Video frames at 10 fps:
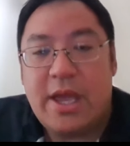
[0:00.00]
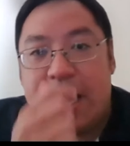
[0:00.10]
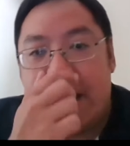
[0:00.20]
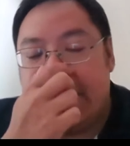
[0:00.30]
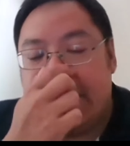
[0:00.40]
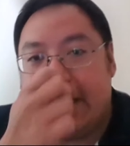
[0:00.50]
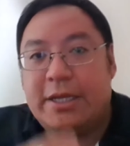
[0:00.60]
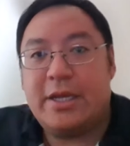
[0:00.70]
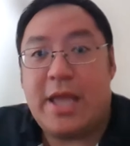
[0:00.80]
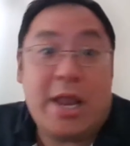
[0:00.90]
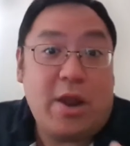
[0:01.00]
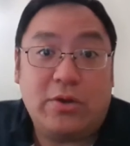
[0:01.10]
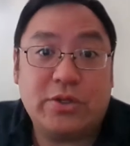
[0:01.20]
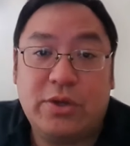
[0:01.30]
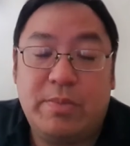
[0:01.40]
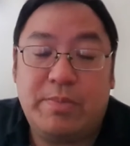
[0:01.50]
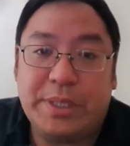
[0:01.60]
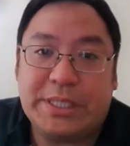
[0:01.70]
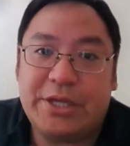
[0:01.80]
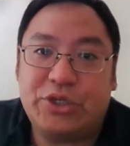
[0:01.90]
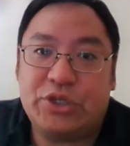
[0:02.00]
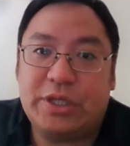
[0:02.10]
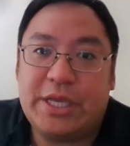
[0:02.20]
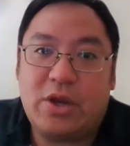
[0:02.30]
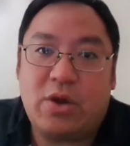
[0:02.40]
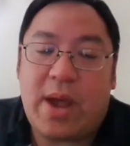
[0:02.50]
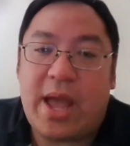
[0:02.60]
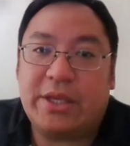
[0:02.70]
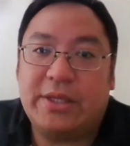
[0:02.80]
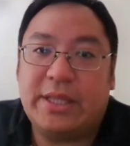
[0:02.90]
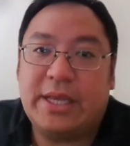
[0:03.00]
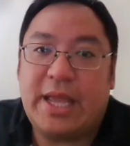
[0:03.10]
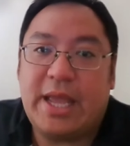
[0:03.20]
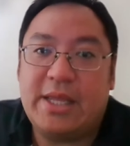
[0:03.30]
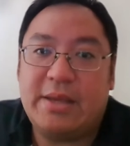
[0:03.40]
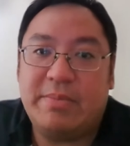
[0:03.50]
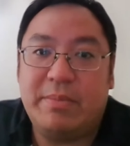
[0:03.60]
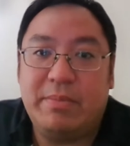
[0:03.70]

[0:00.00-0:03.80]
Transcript: and also potentially coagulate any